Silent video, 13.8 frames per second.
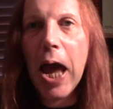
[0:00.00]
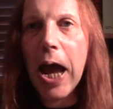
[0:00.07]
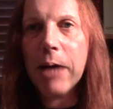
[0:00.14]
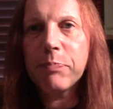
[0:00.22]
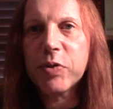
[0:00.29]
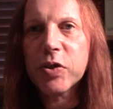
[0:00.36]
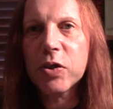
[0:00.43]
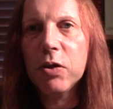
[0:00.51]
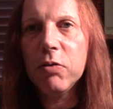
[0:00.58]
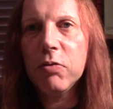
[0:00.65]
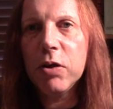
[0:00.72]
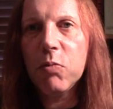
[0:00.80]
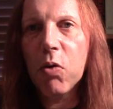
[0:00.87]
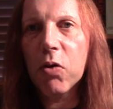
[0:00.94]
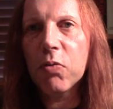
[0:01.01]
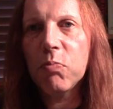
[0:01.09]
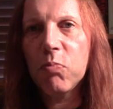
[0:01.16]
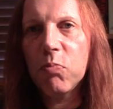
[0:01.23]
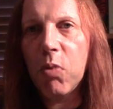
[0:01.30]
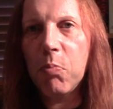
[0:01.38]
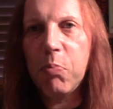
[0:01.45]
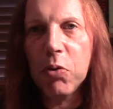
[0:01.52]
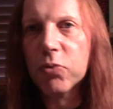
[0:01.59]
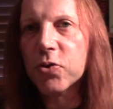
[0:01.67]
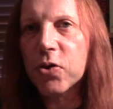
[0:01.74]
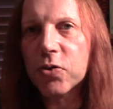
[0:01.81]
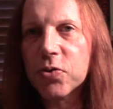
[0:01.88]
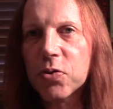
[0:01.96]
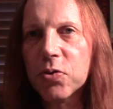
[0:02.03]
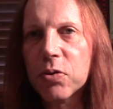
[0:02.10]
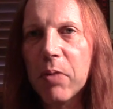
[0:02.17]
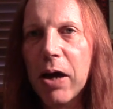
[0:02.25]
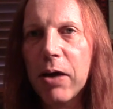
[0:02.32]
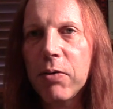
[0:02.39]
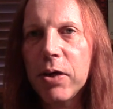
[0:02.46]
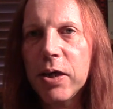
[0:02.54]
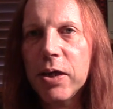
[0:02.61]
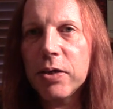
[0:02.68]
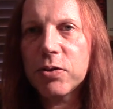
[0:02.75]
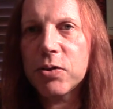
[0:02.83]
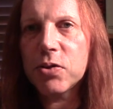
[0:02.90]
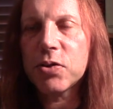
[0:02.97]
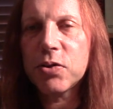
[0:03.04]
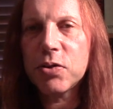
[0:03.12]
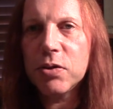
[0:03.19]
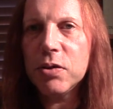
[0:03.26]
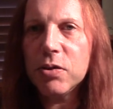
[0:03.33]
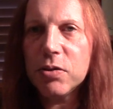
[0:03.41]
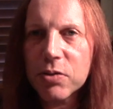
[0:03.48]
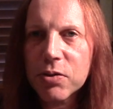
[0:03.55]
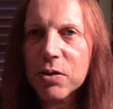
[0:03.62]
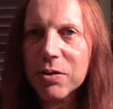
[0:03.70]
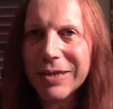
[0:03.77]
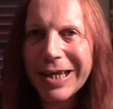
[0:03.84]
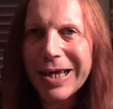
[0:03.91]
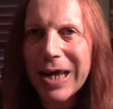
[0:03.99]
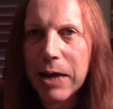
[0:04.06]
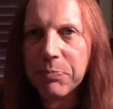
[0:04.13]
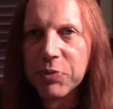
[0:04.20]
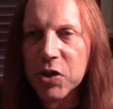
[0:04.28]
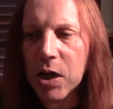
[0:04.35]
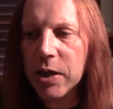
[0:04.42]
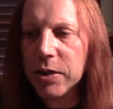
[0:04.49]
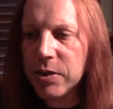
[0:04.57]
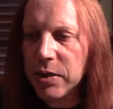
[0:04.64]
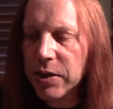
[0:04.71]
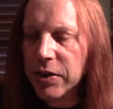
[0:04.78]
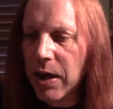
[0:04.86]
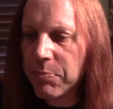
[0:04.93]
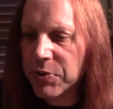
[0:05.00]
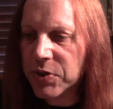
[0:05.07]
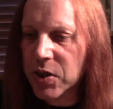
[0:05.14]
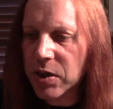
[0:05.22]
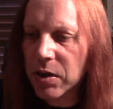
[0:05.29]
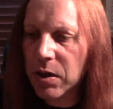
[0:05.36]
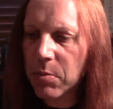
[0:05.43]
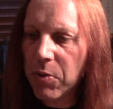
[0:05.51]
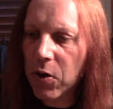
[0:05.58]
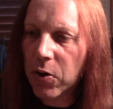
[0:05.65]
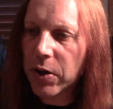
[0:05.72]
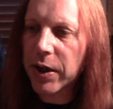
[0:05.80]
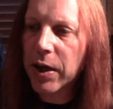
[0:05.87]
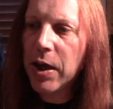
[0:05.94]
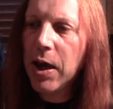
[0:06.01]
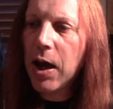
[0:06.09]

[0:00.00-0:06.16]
absolutely what Paul John is all about. It just is encapsulated in that particular bottling.